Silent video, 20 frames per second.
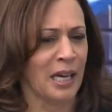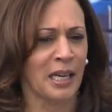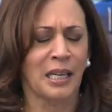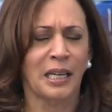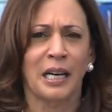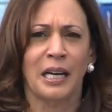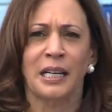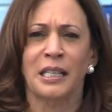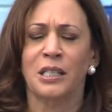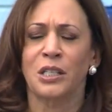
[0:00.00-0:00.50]
And
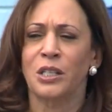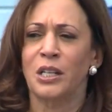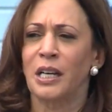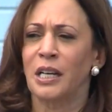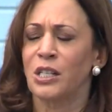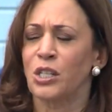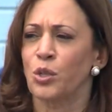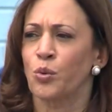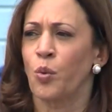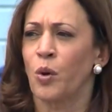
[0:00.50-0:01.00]
I,
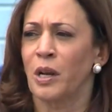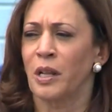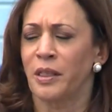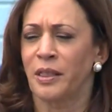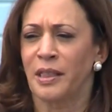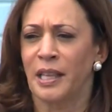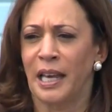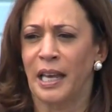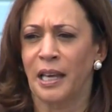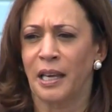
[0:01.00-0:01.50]
I just want to
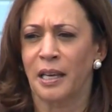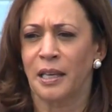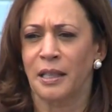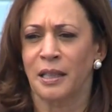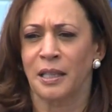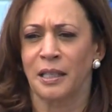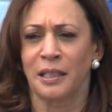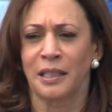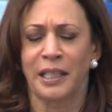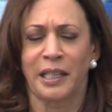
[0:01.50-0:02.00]
thank
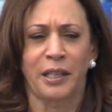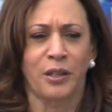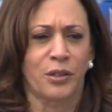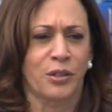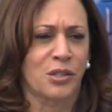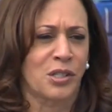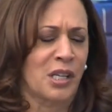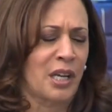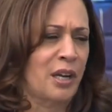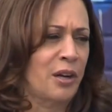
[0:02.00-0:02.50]
the
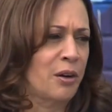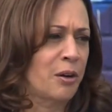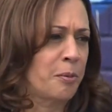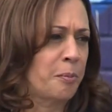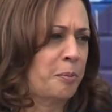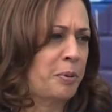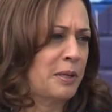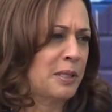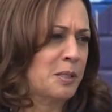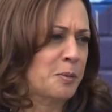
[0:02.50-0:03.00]
leaders here in
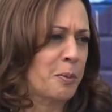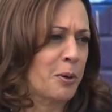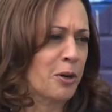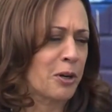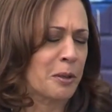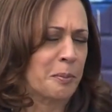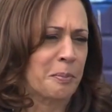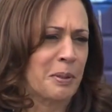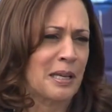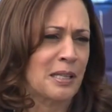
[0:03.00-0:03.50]
Pittsburgh
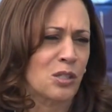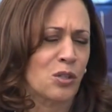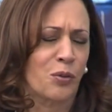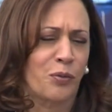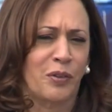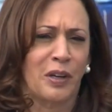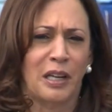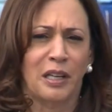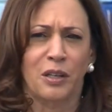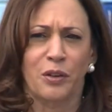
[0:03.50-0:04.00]
and
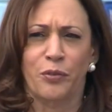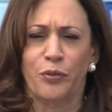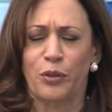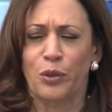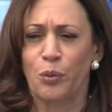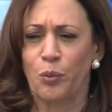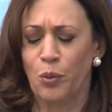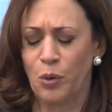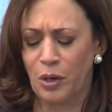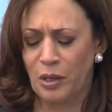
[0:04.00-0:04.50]
Pennsylvania for
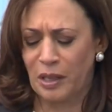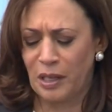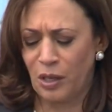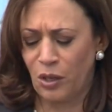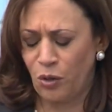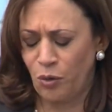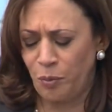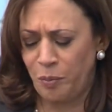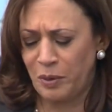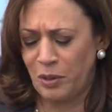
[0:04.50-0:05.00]
the work that
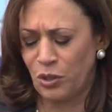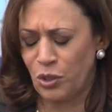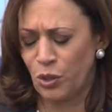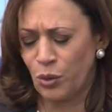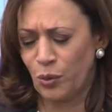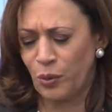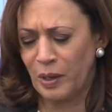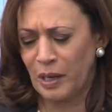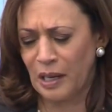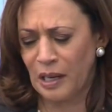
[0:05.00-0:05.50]
you've been
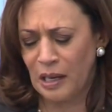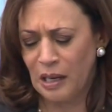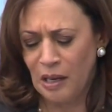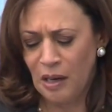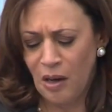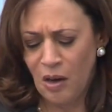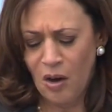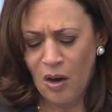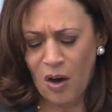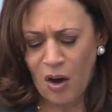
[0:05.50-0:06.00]
doing
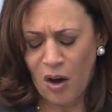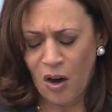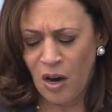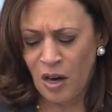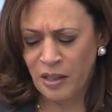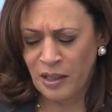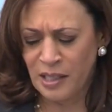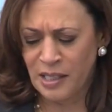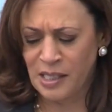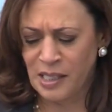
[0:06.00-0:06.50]

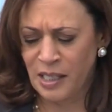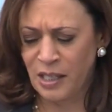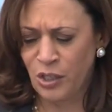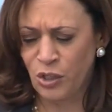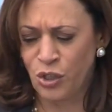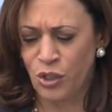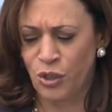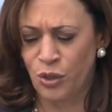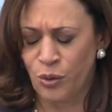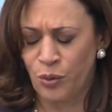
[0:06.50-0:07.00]
on this
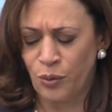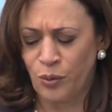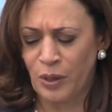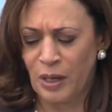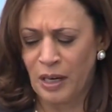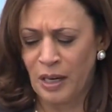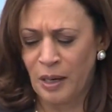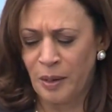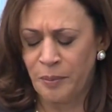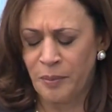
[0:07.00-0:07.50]
issue.
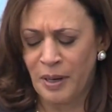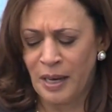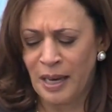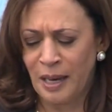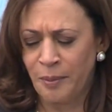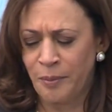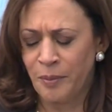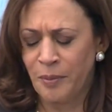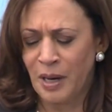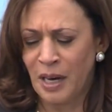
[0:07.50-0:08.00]
Um,
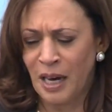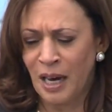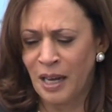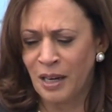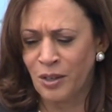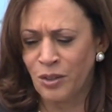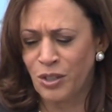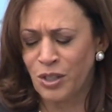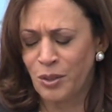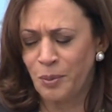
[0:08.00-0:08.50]
I'm
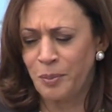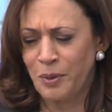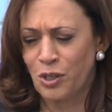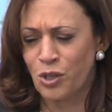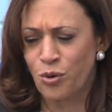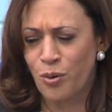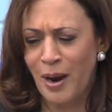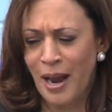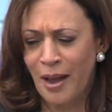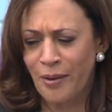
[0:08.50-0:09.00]
honored to be
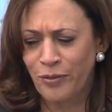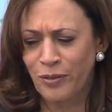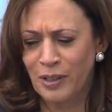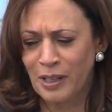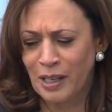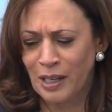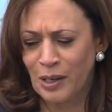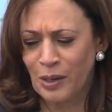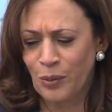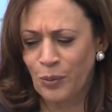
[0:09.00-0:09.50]

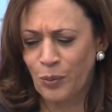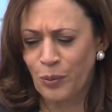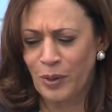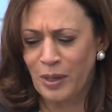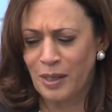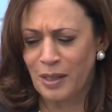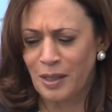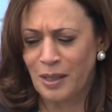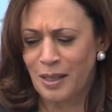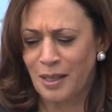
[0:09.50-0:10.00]
traveling
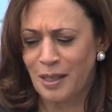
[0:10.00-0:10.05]
with